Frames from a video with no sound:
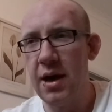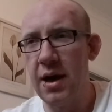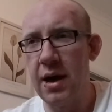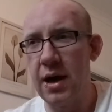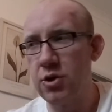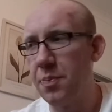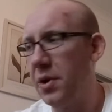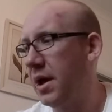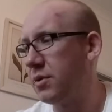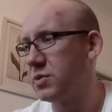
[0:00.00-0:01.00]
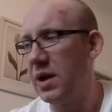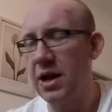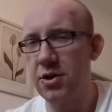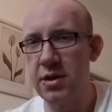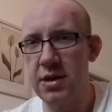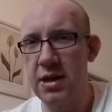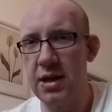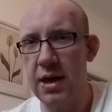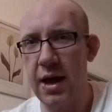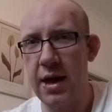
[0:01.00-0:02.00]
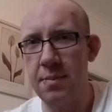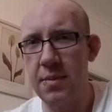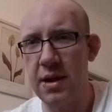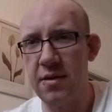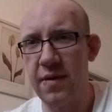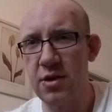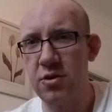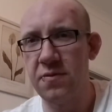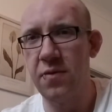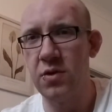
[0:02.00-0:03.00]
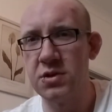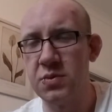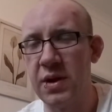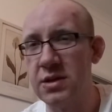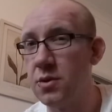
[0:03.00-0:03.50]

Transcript: I should point out as well, actually, the intervention force as well.